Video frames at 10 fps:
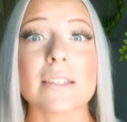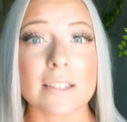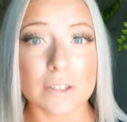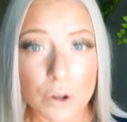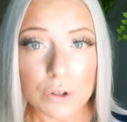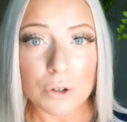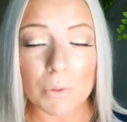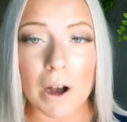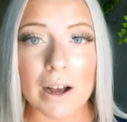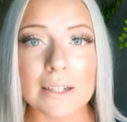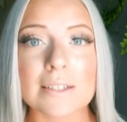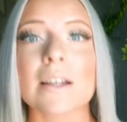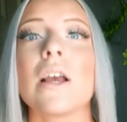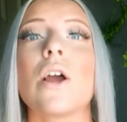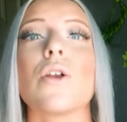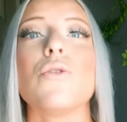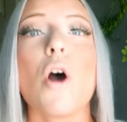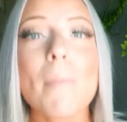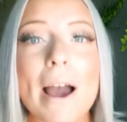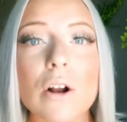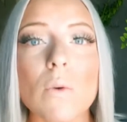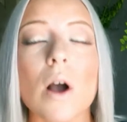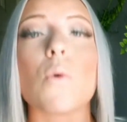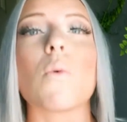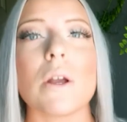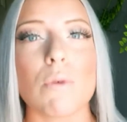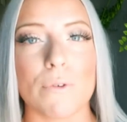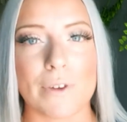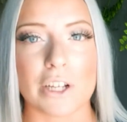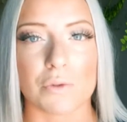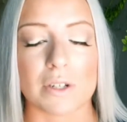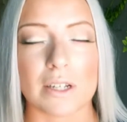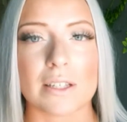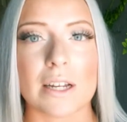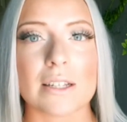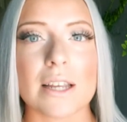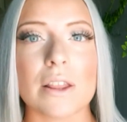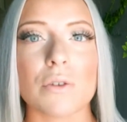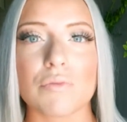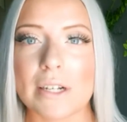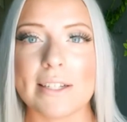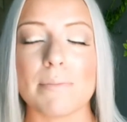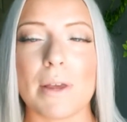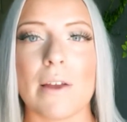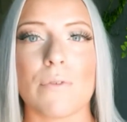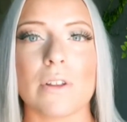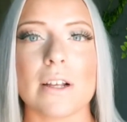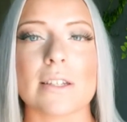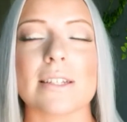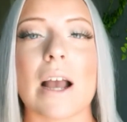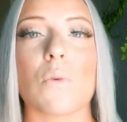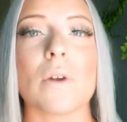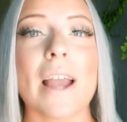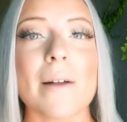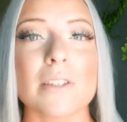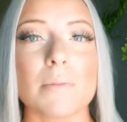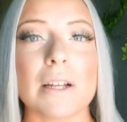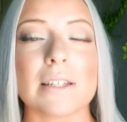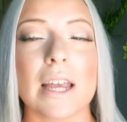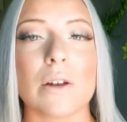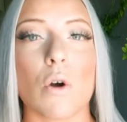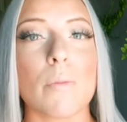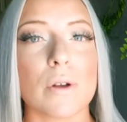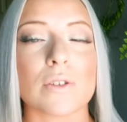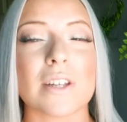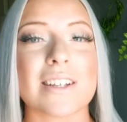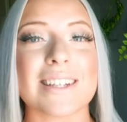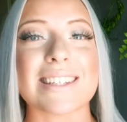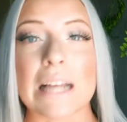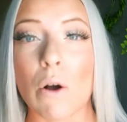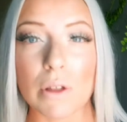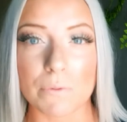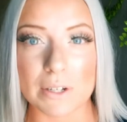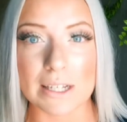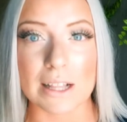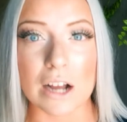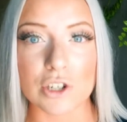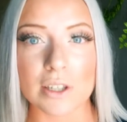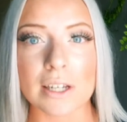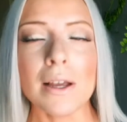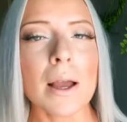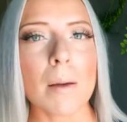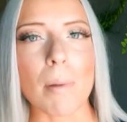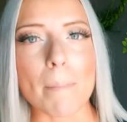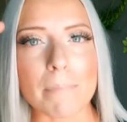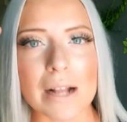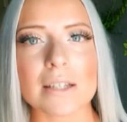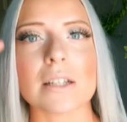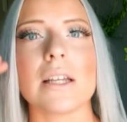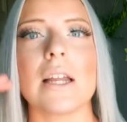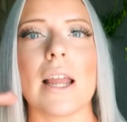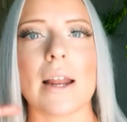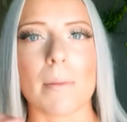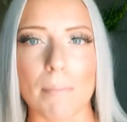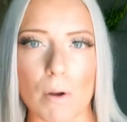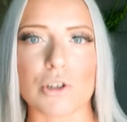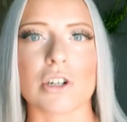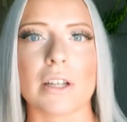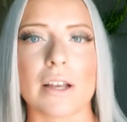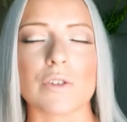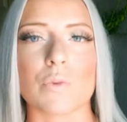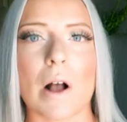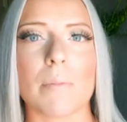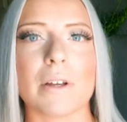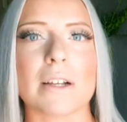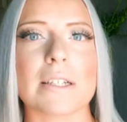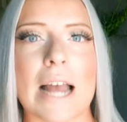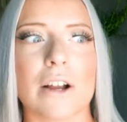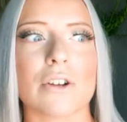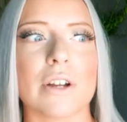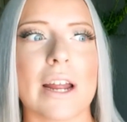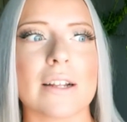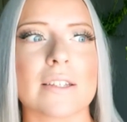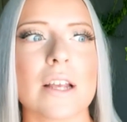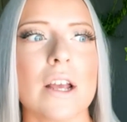still new to us. No matter what, we will face resistance. And the reason being for this is that we have to maintain homeostasis, not only physiologically, but mentally and emotionally as well, because that creates